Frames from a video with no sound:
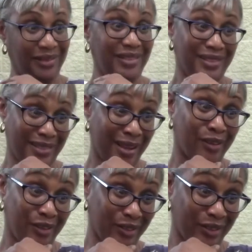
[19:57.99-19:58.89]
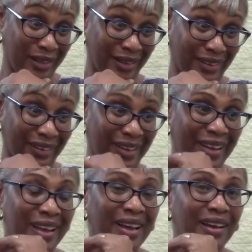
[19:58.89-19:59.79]
that's out here
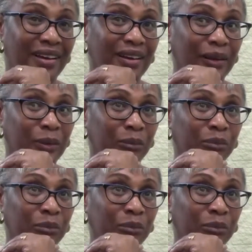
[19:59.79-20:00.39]
now.